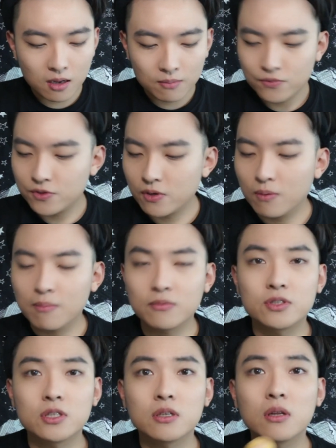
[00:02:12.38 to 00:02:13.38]
So
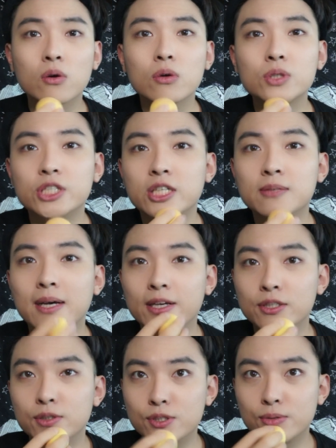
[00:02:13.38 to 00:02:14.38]
the local gym I
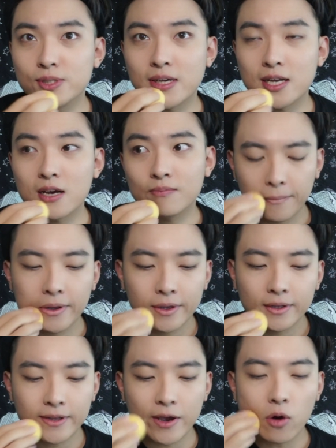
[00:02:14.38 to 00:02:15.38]
used to sign up,
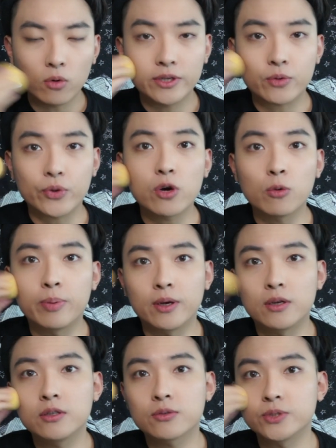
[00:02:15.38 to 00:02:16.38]
they
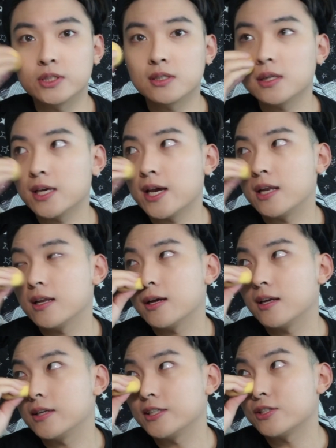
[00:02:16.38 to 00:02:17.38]
reopened recently, and
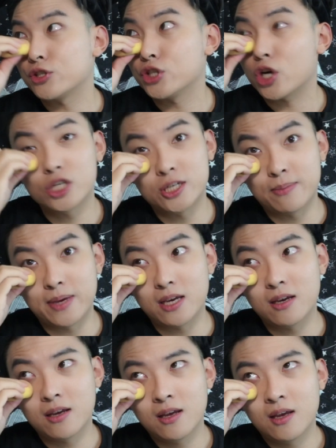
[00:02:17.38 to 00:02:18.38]
then they start charging me.
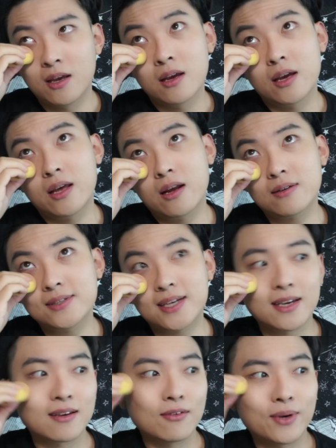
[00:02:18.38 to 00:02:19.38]
And I was
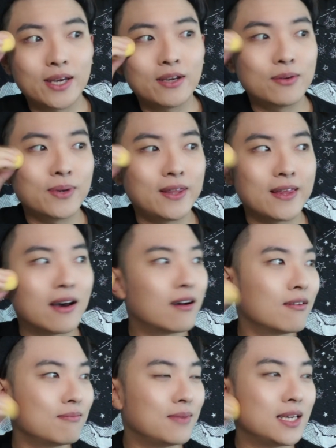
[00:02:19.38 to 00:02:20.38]
like, wait,
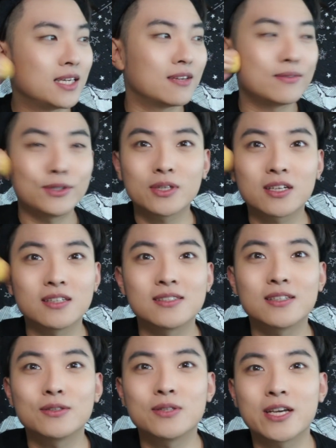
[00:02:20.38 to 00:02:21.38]
without me giving you the
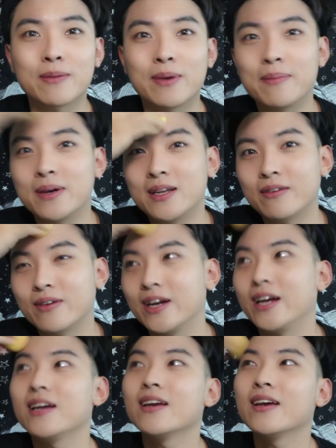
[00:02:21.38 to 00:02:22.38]
consent to take my money, right?